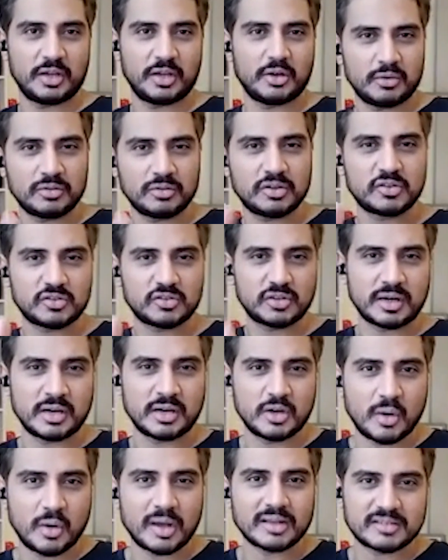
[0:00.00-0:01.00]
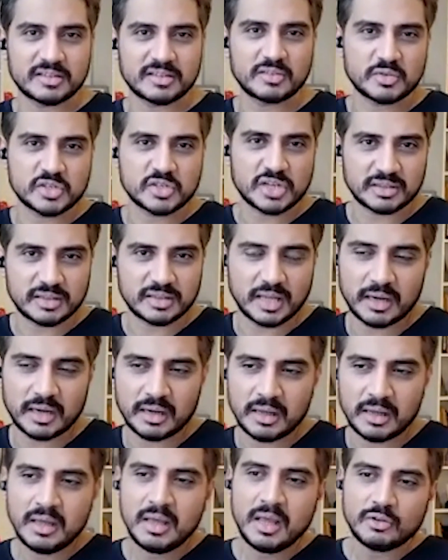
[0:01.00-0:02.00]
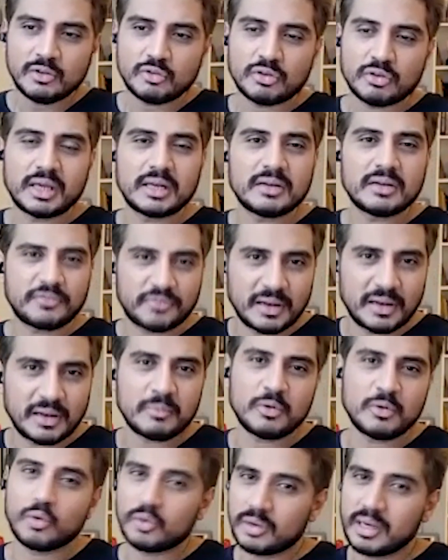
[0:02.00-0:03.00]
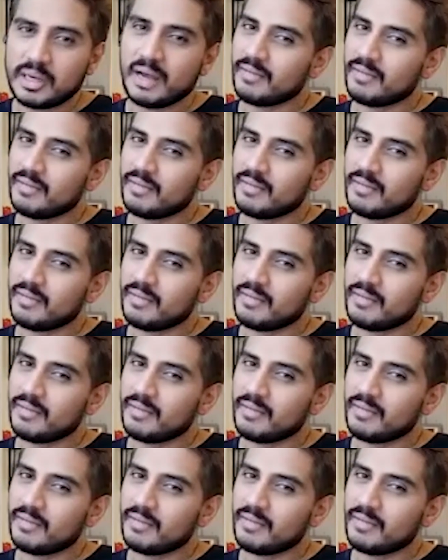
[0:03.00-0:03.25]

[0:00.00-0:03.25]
There's certain nuances which are there. So in a film, you only have that